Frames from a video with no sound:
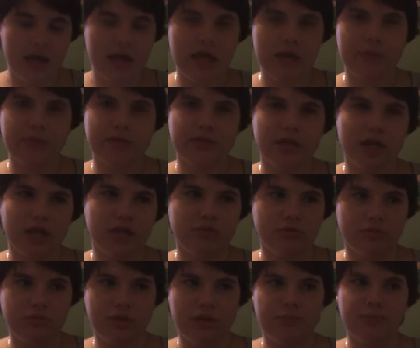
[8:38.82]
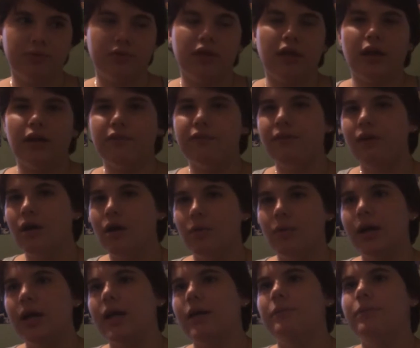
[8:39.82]
keep in touch with people that are far
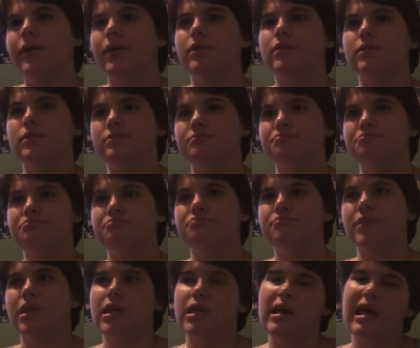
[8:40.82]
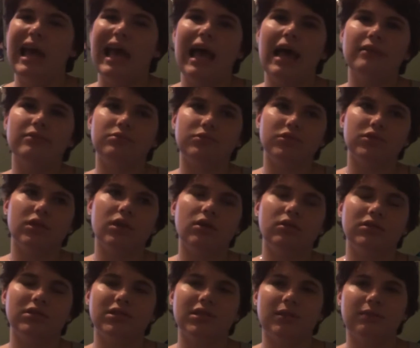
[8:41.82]
away. But as a
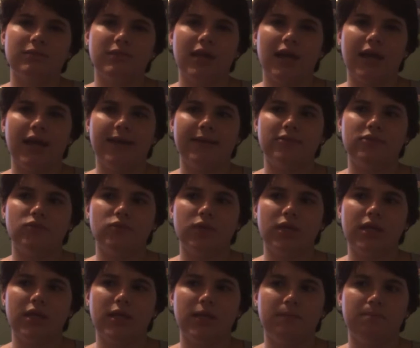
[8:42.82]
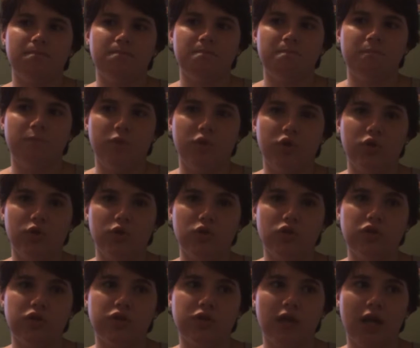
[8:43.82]
result, sometimes we
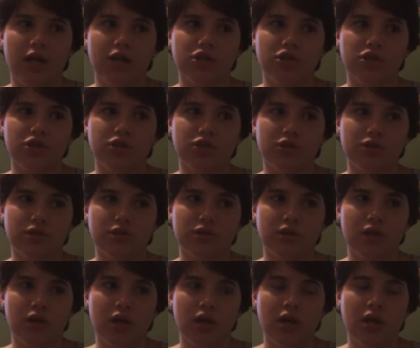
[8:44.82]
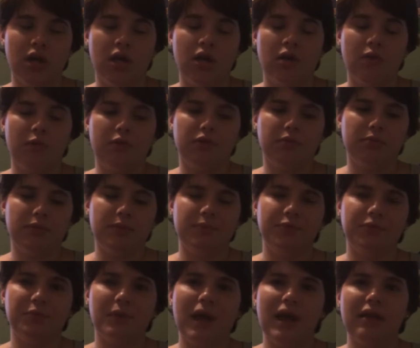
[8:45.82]
lose touch with
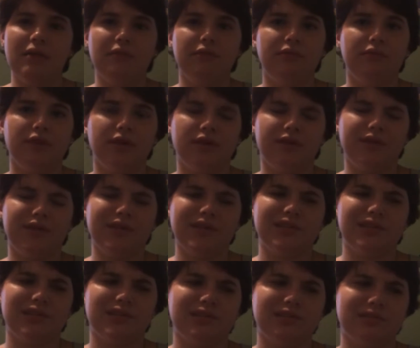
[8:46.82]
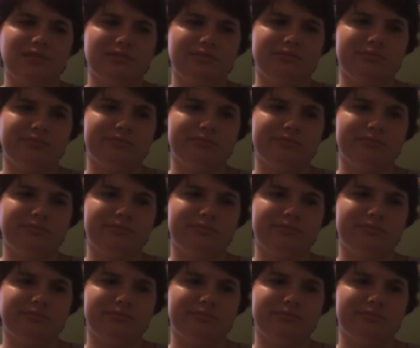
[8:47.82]
people right in front of us.